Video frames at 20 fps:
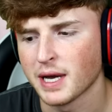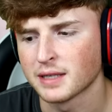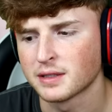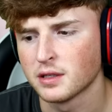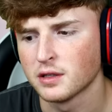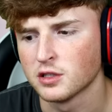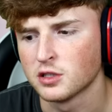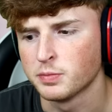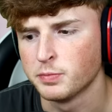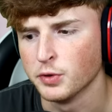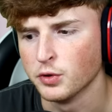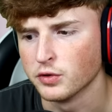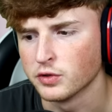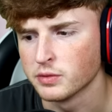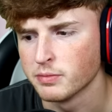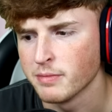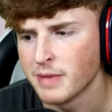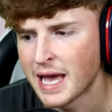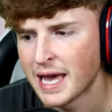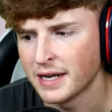Back to the
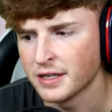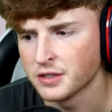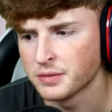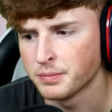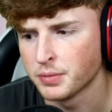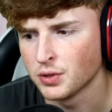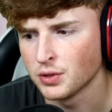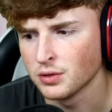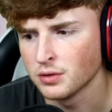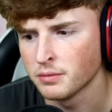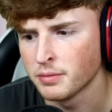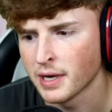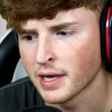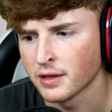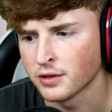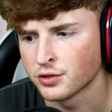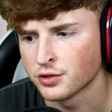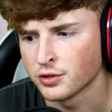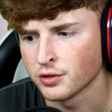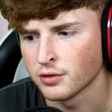spooks. Man is pulled by
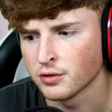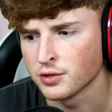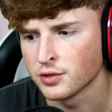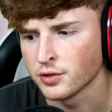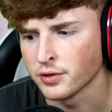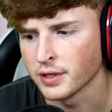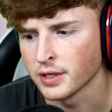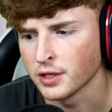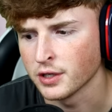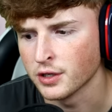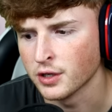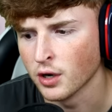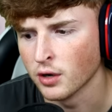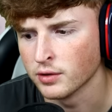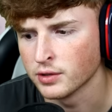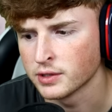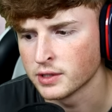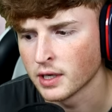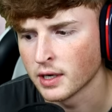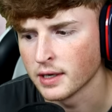the shirt during ghost